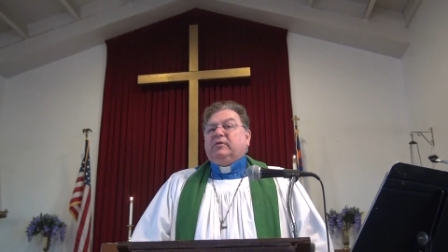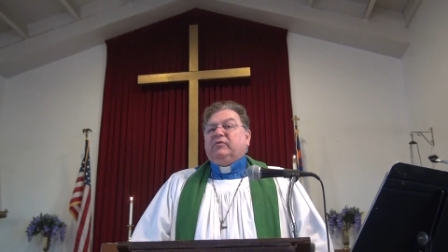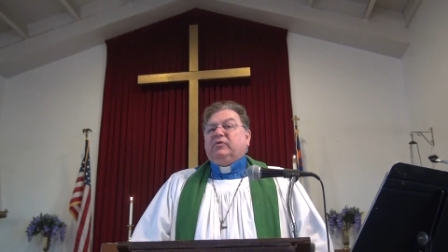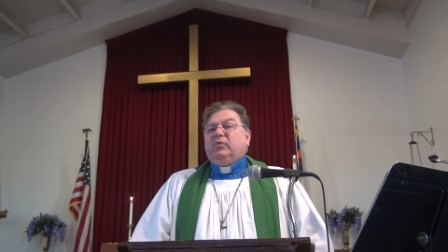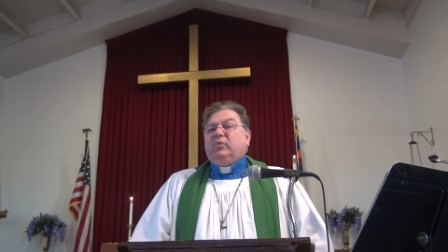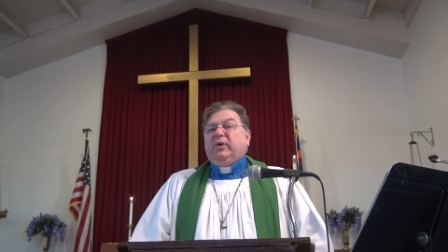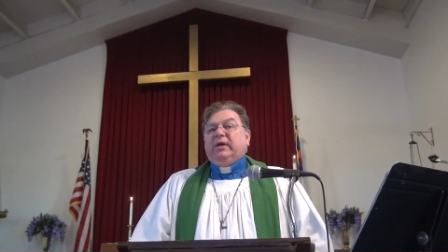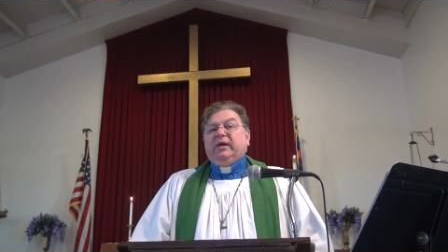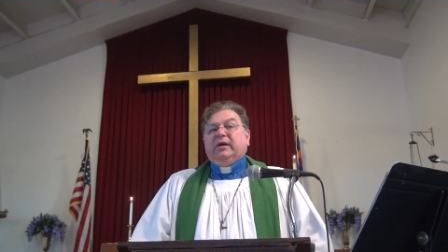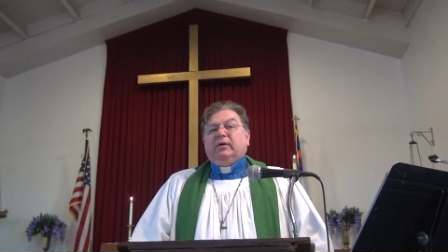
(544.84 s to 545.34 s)
of the
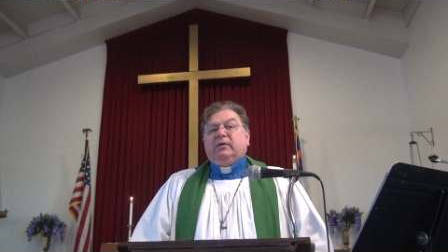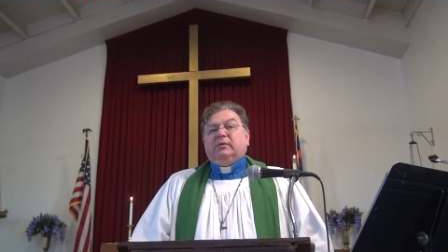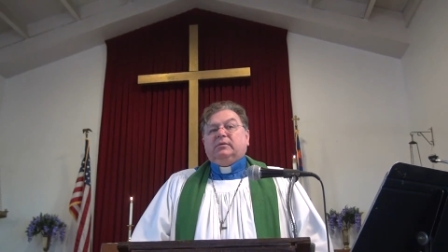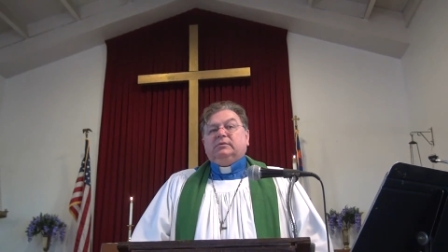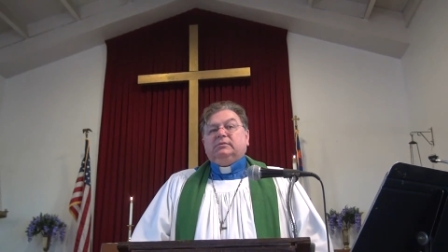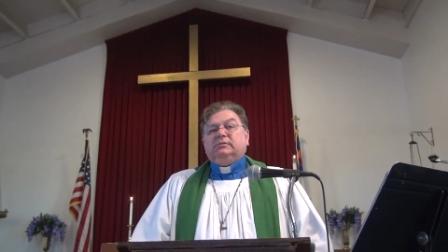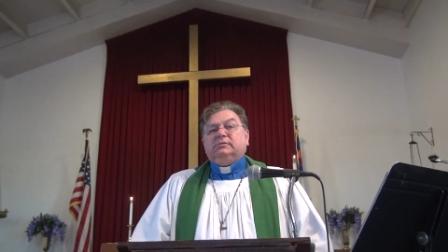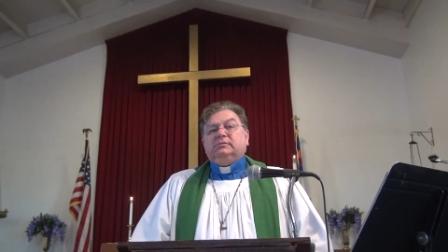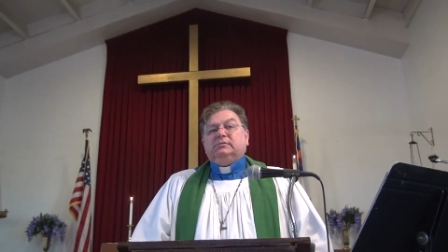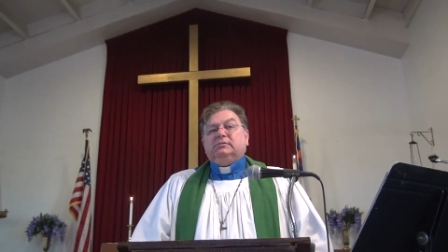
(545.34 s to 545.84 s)
wheel.
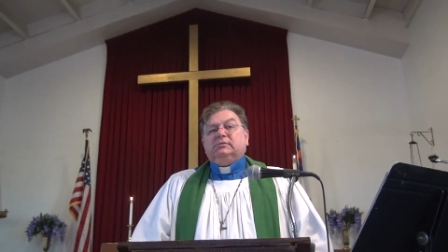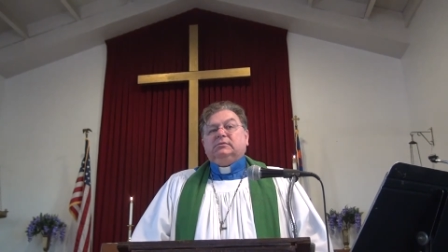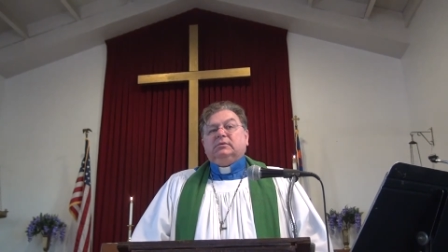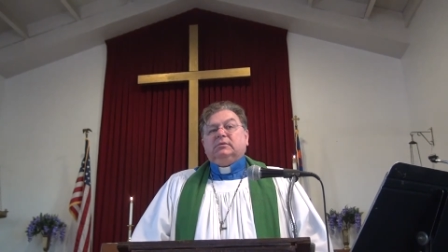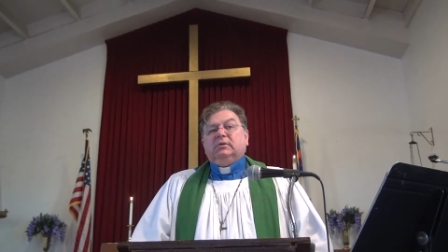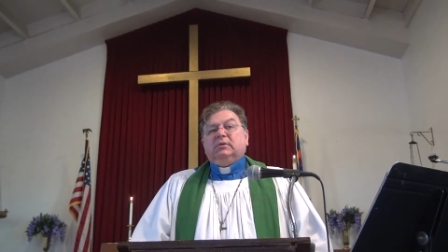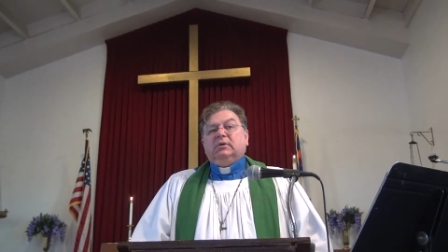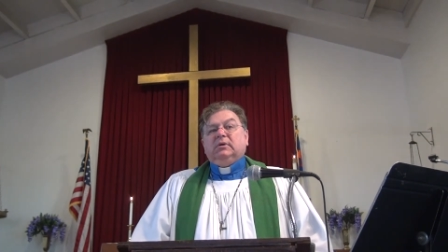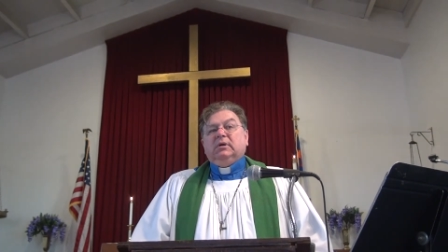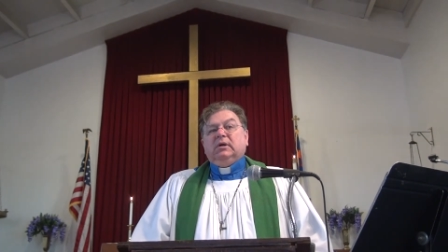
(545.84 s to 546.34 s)

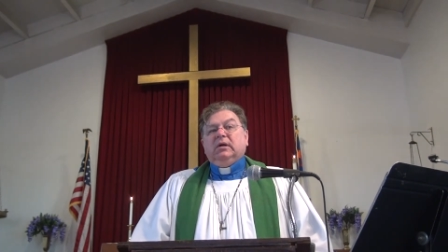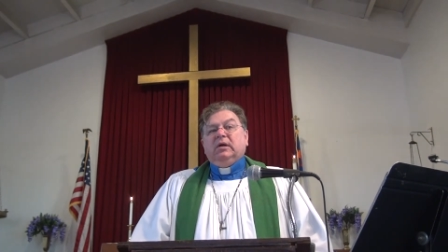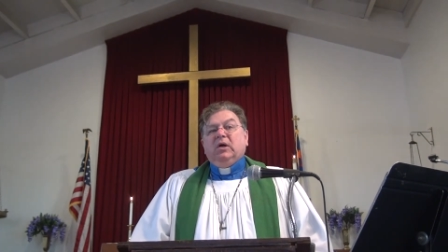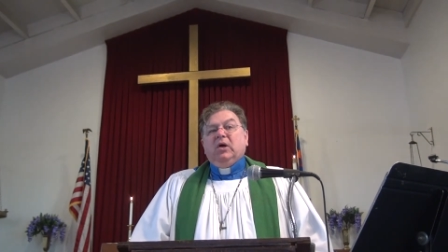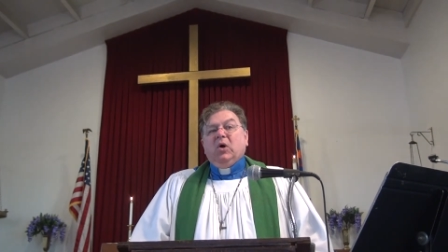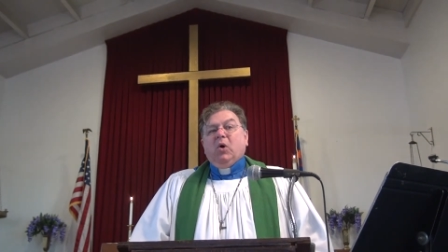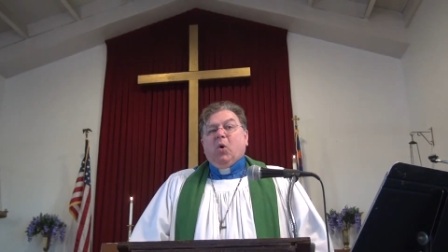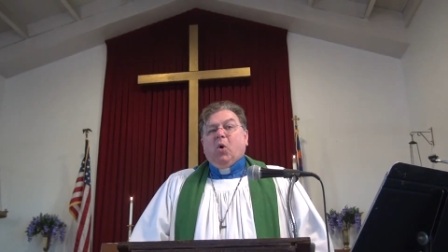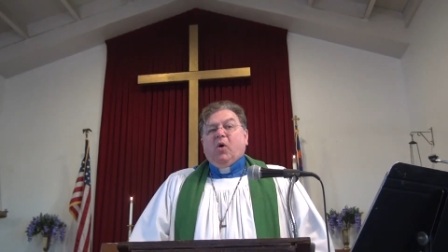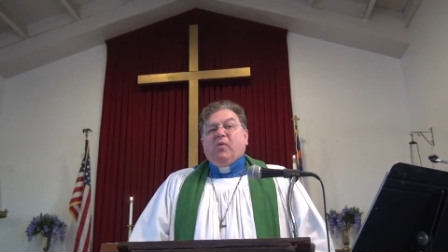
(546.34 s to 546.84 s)

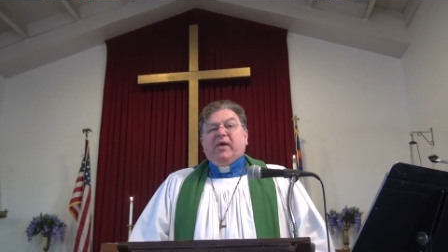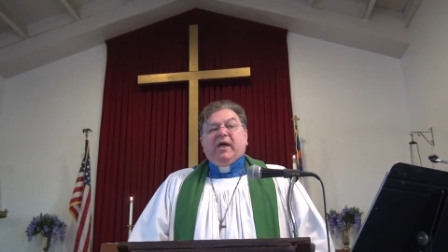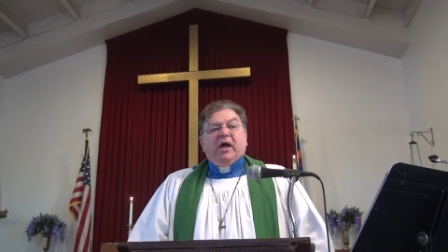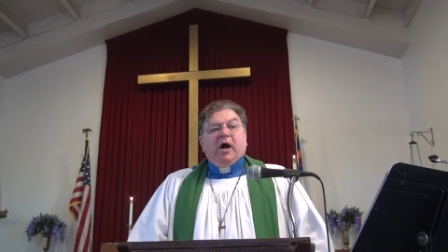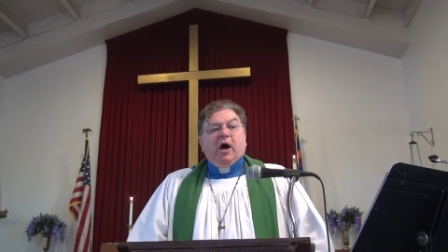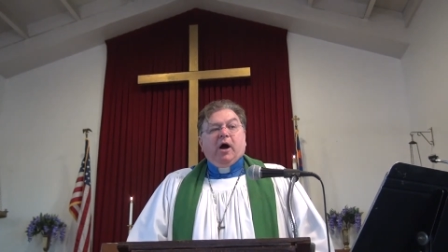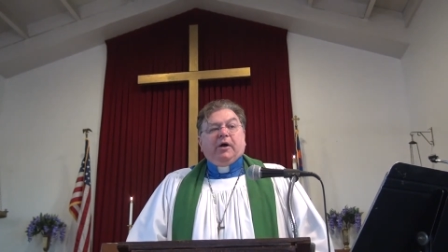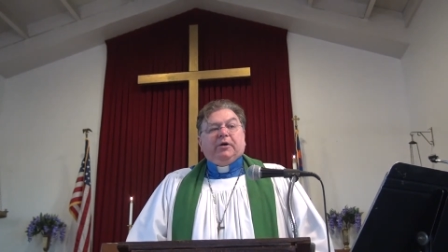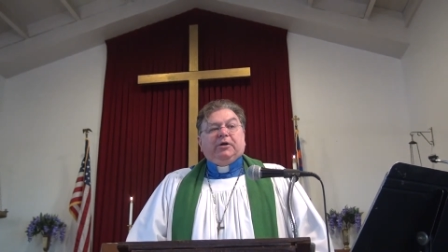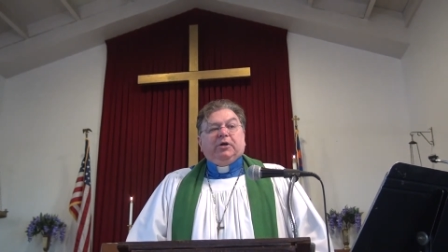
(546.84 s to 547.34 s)
Or they
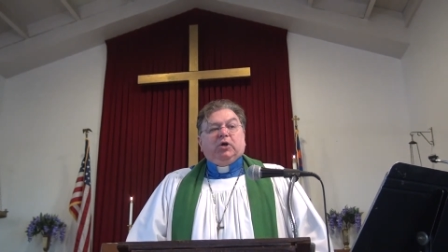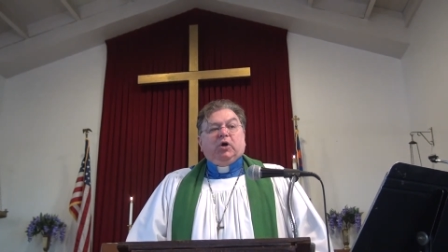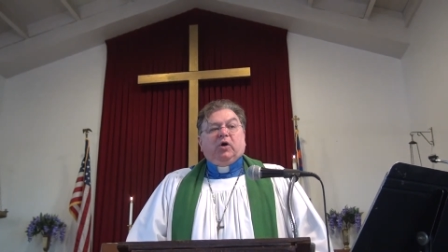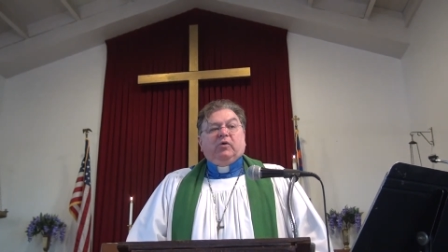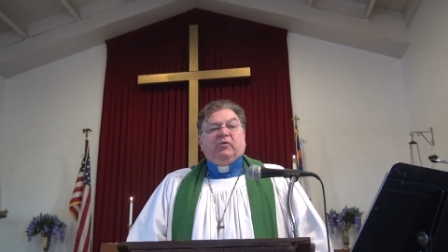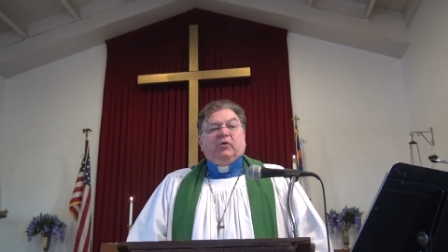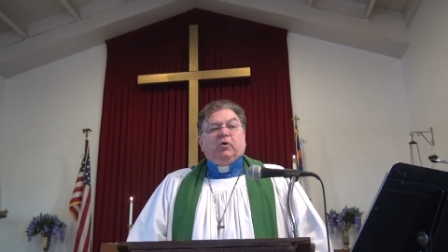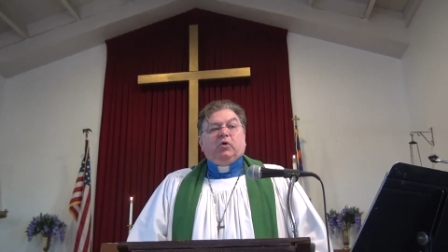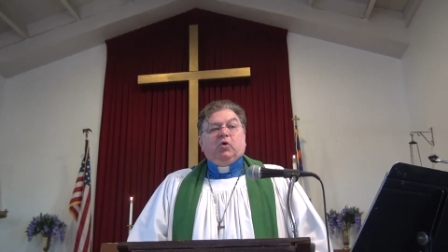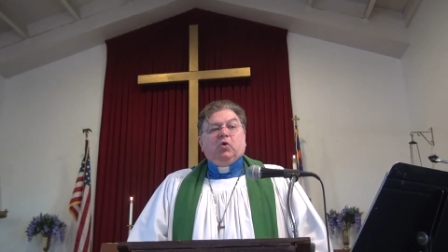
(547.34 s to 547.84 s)
argued
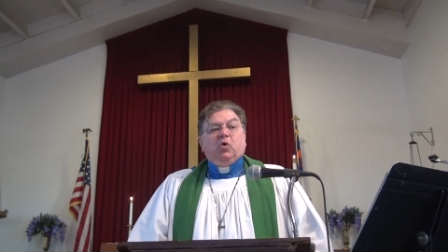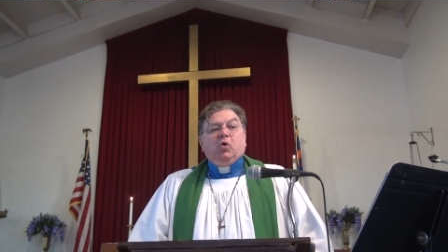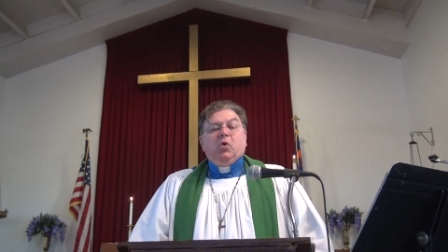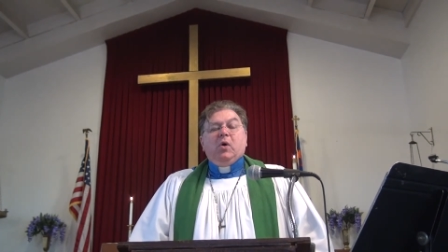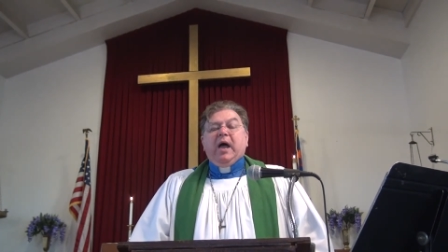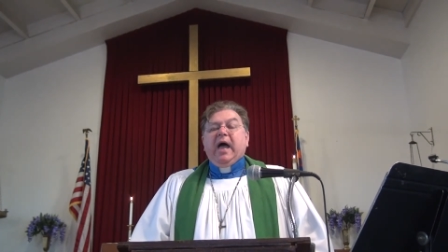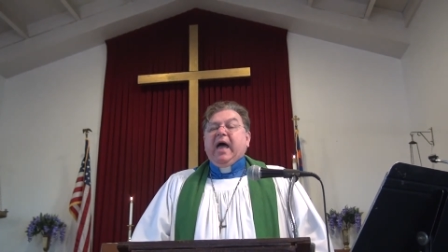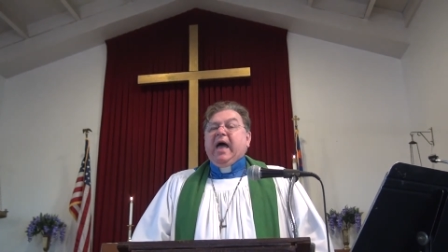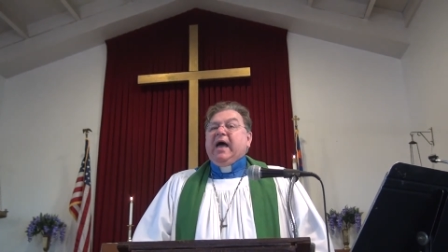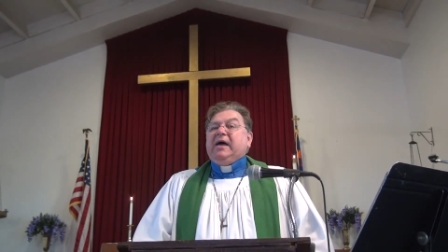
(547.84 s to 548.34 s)
over who
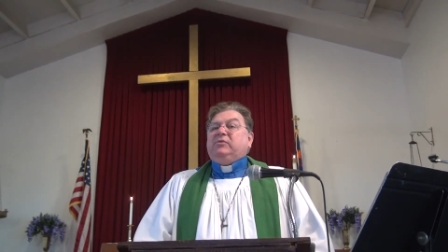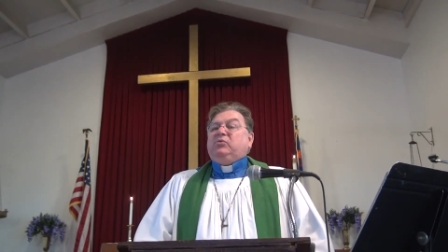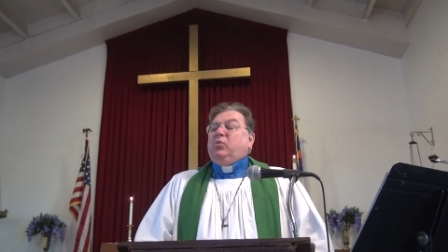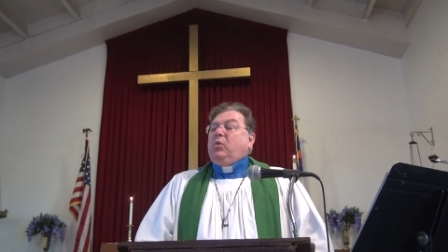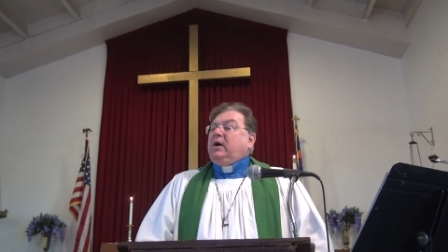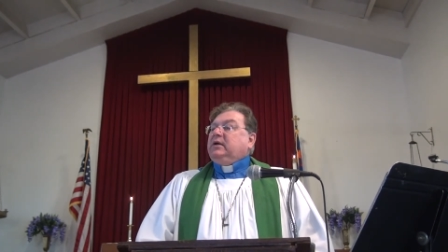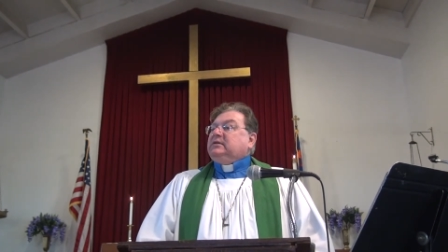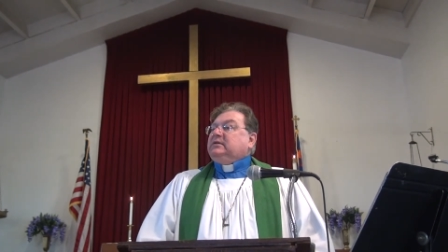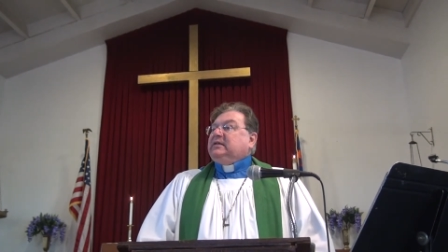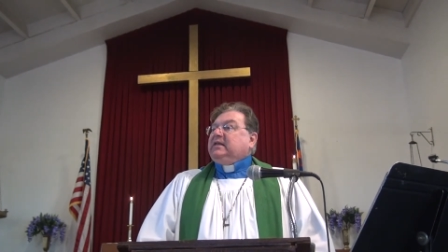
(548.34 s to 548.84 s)
had
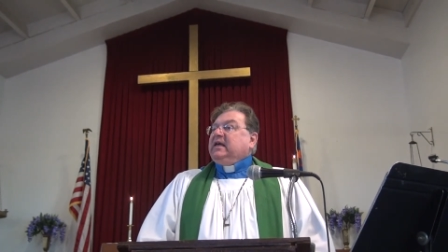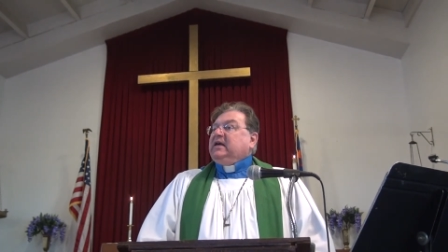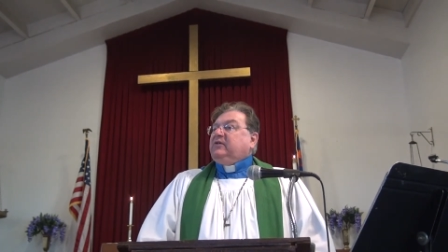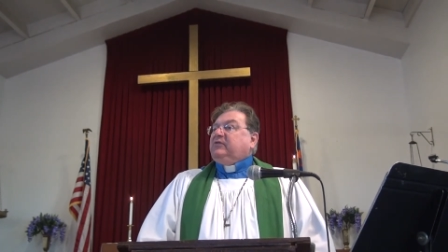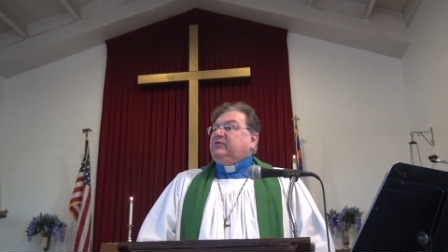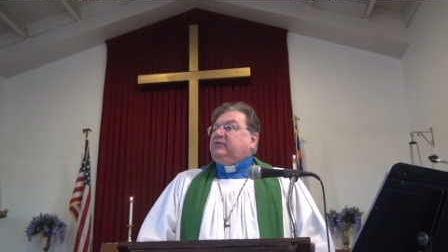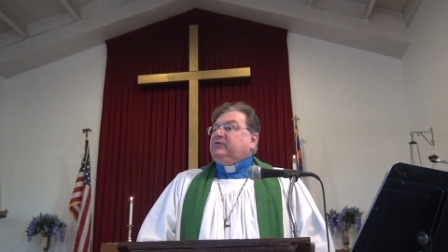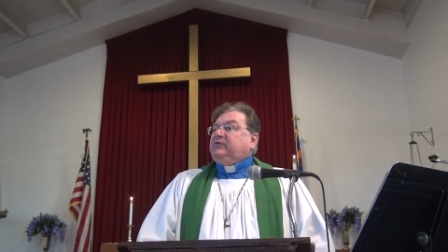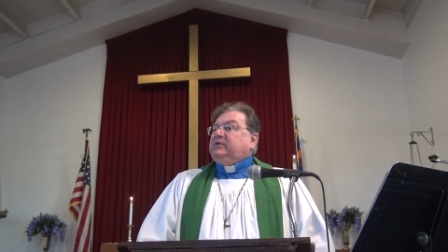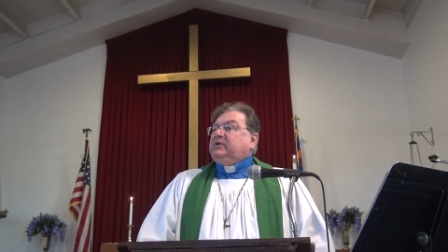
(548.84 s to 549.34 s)
what
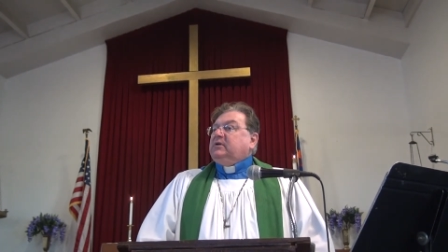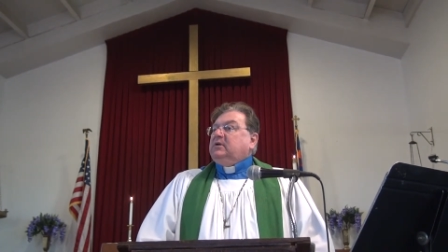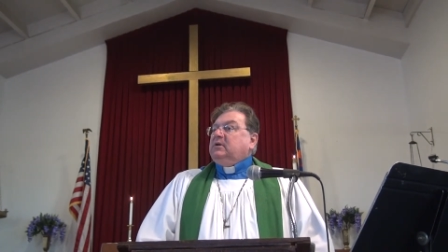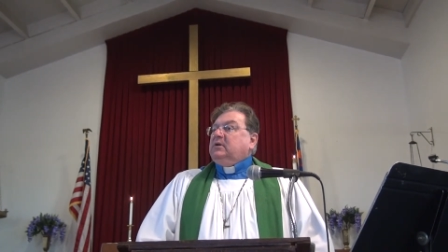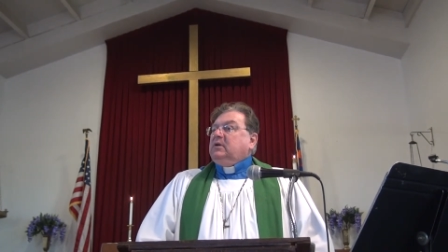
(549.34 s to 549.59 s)
gift